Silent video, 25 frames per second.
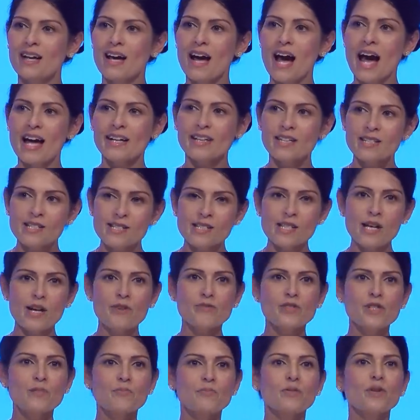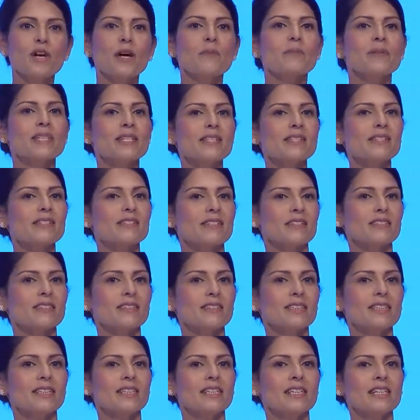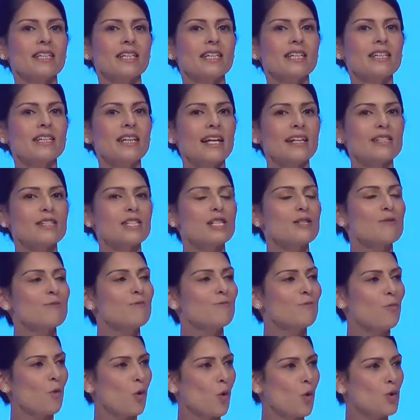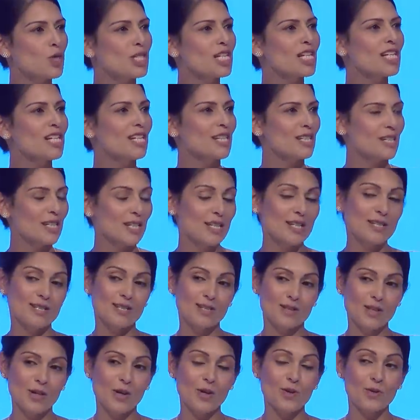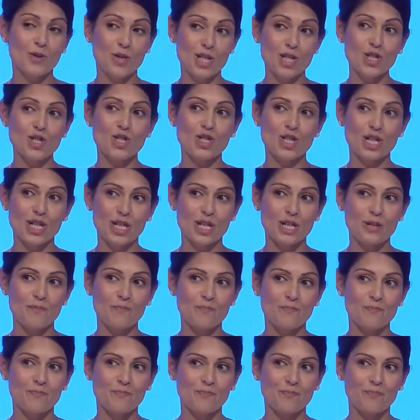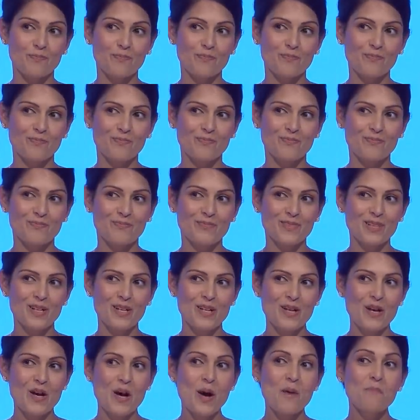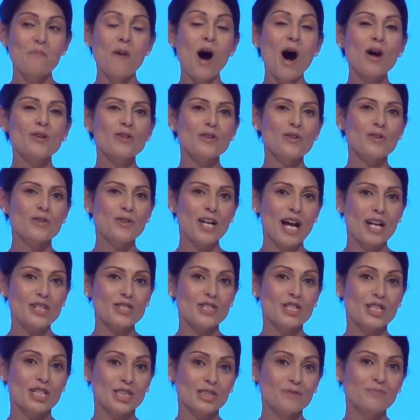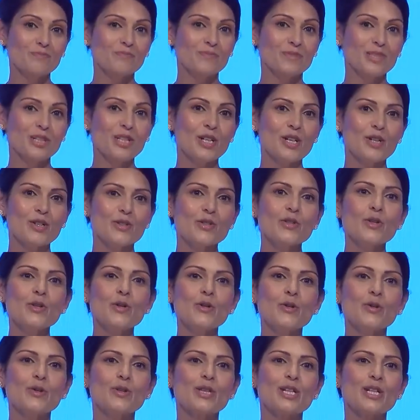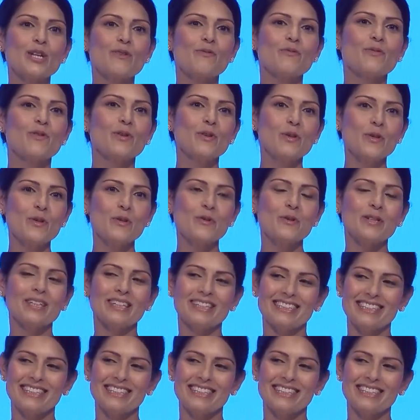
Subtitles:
A Conservative Prime Minister elected 40 years ago this year. Margaret Thatcher knew that if you...